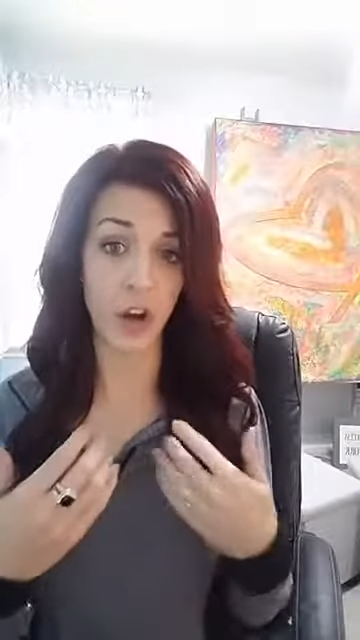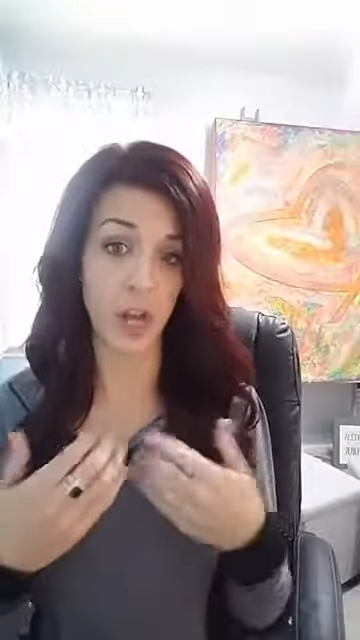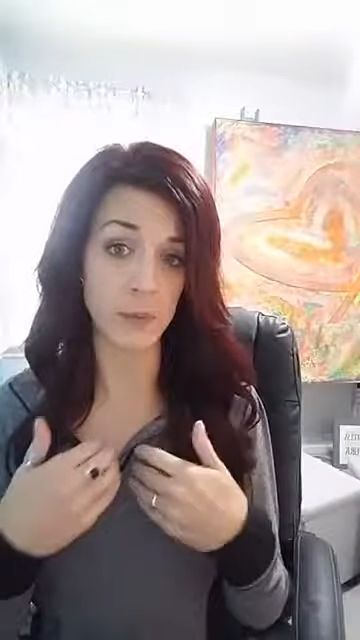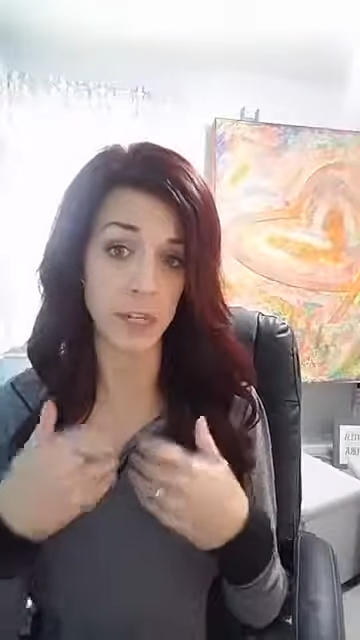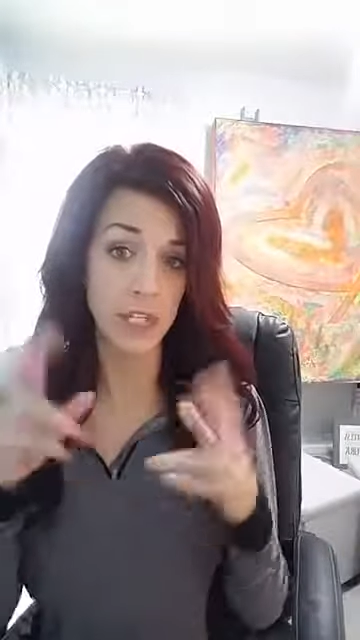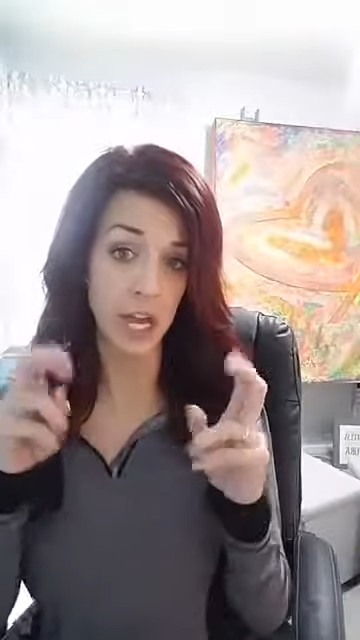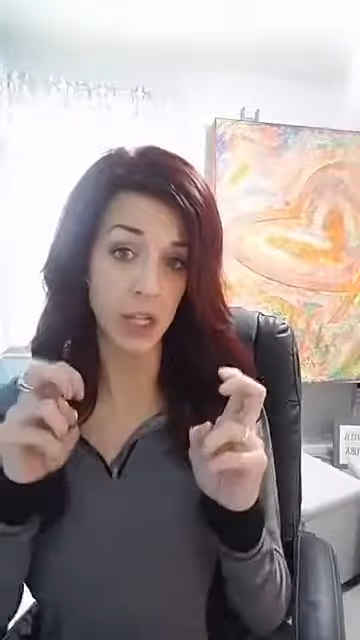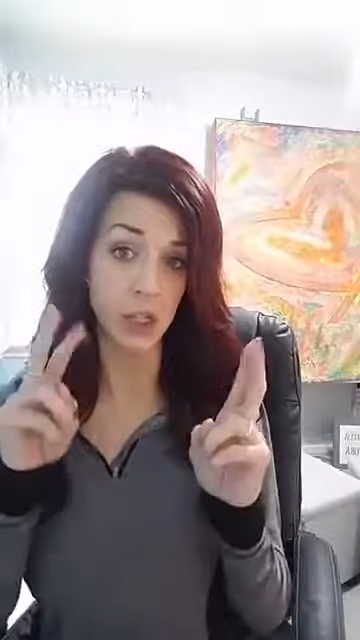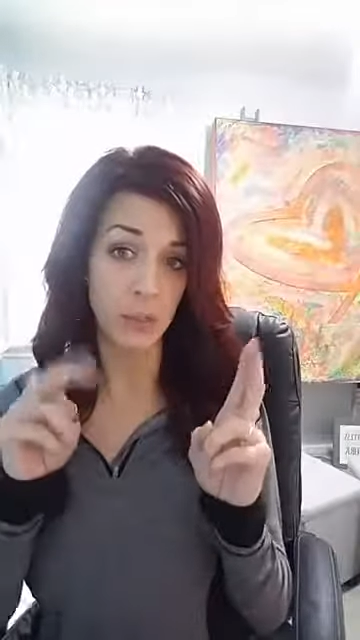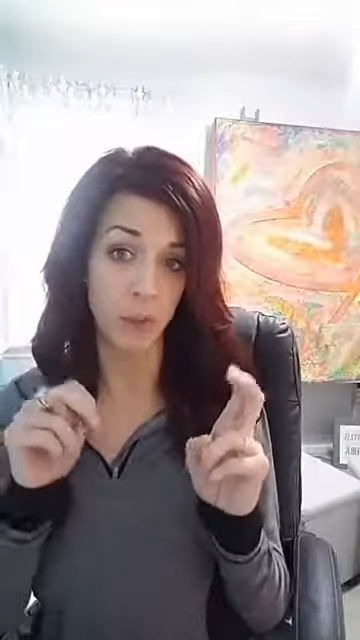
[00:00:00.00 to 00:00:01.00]
your
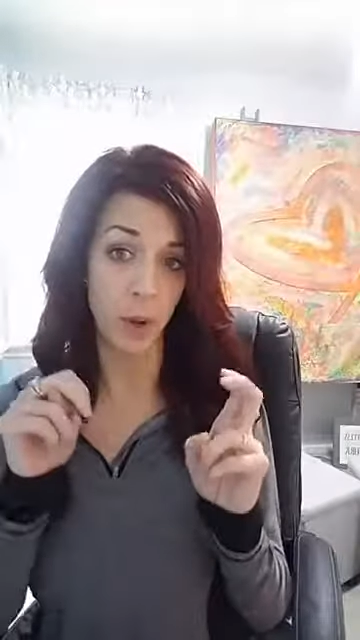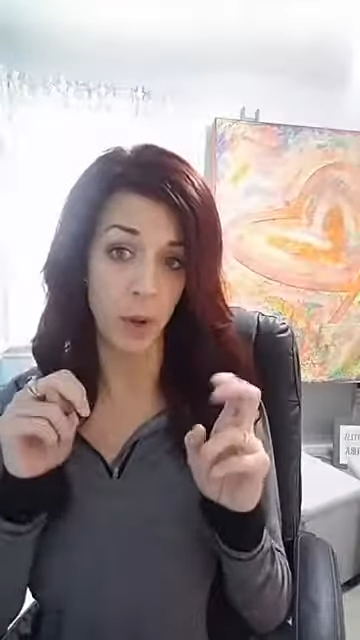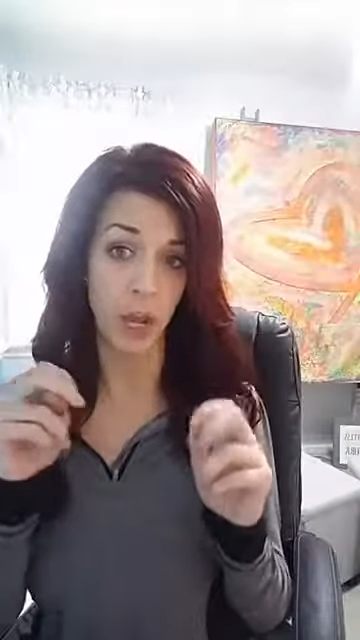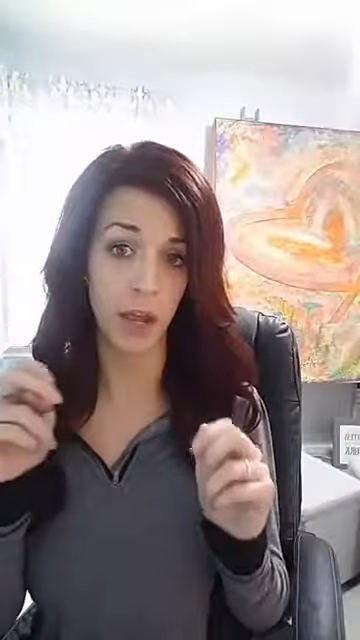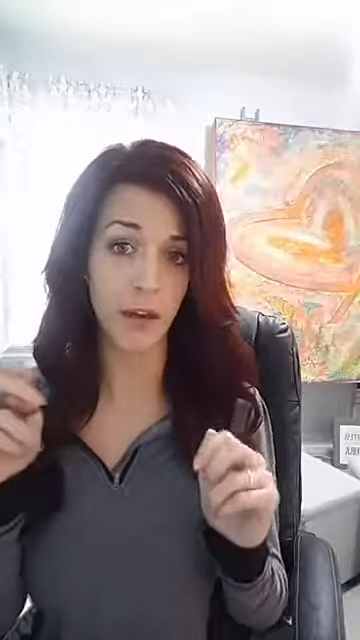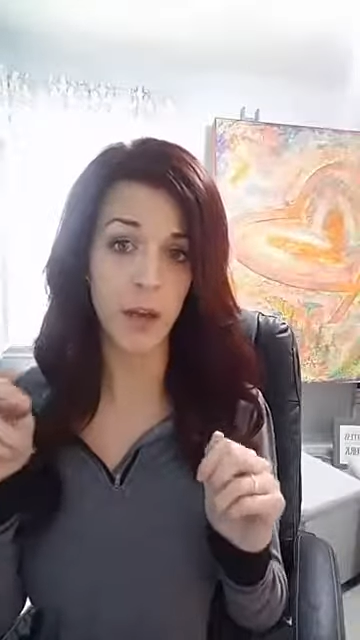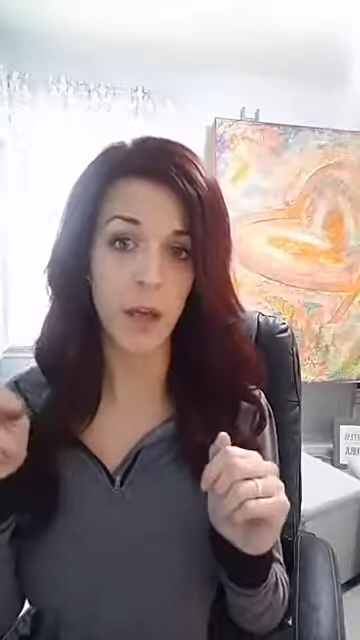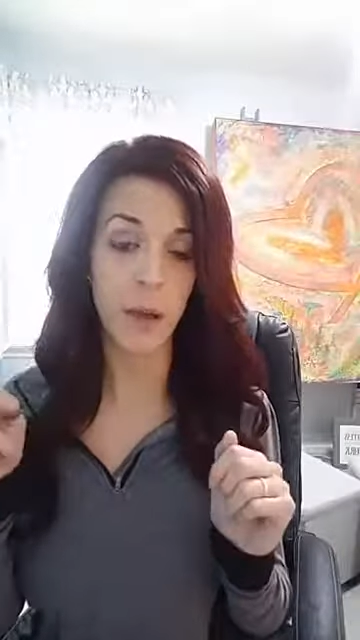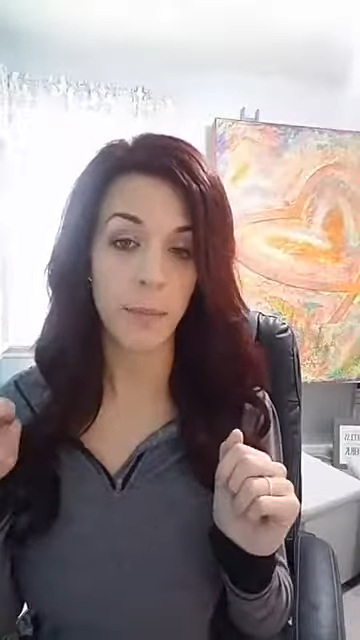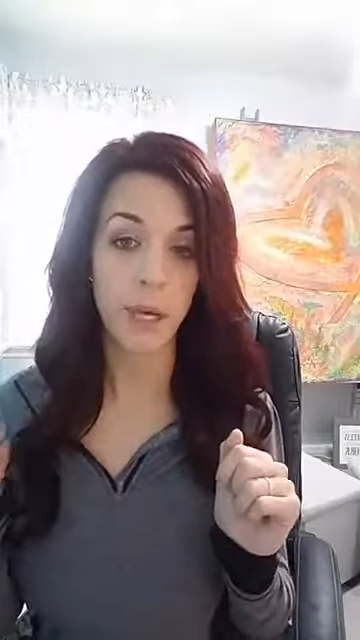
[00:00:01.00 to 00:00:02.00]
expectations broken
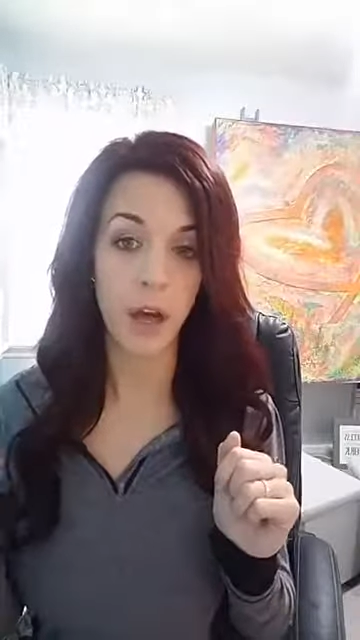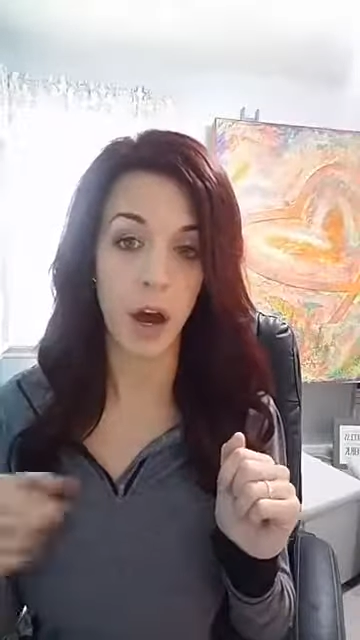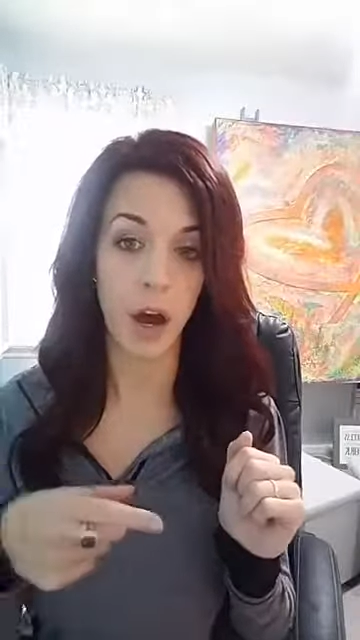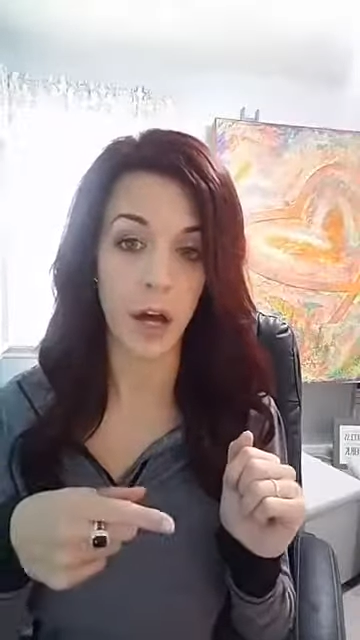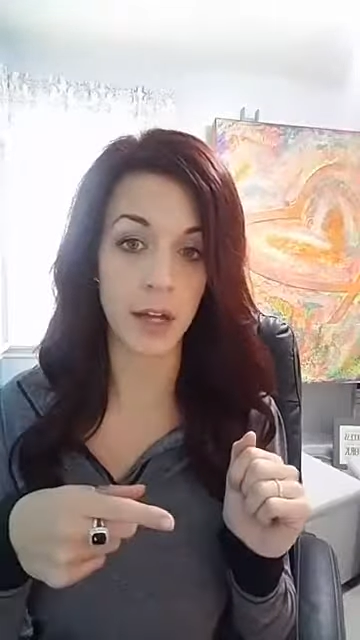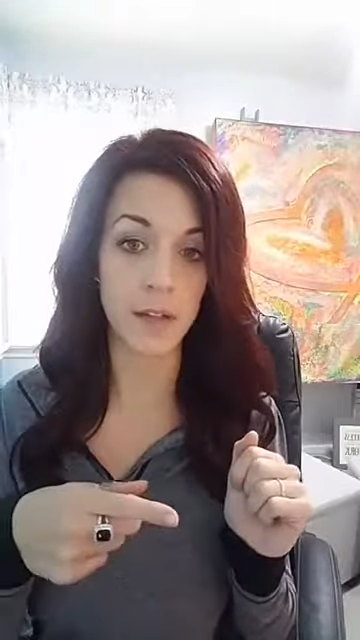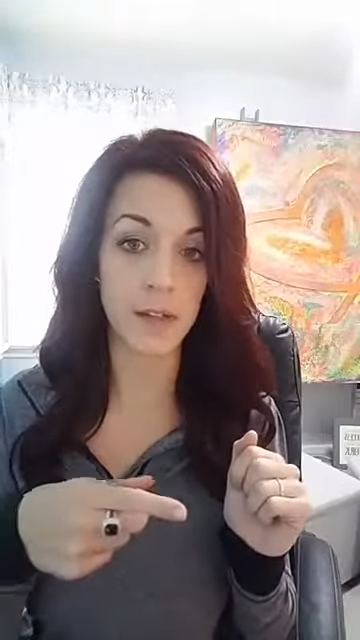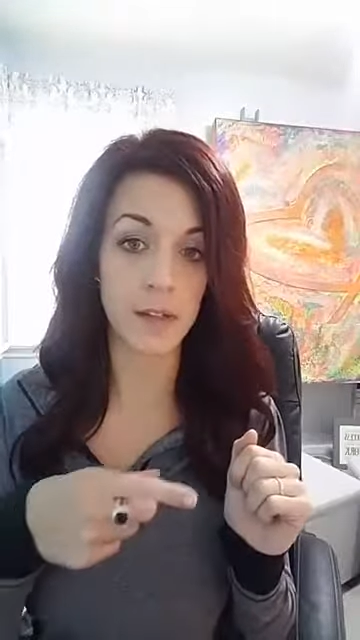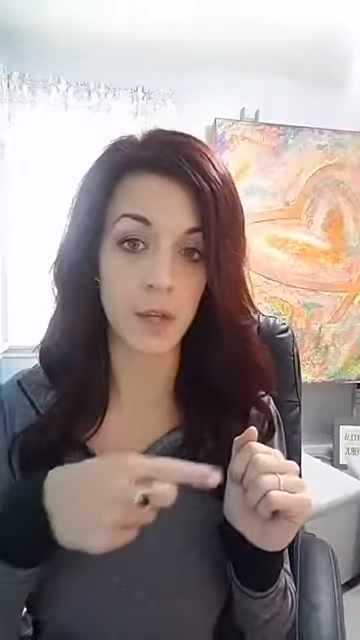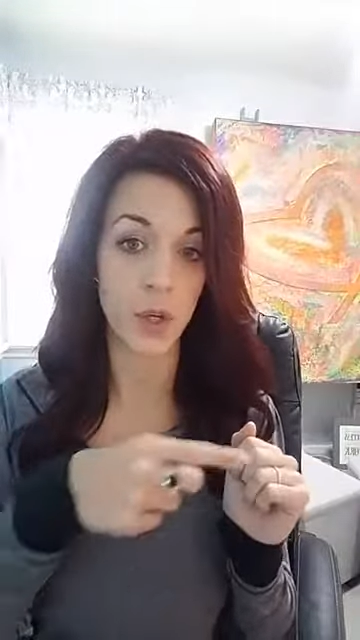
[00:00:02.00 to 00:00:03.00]

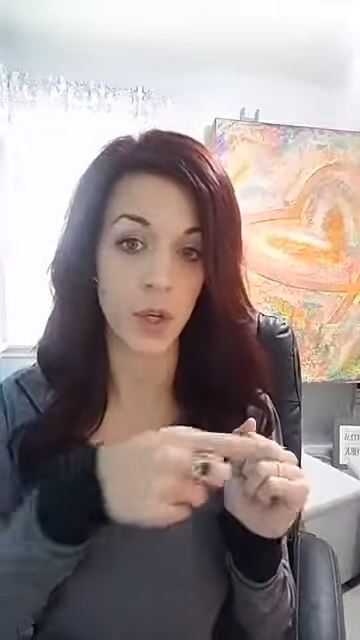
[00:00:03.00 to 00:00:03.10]
because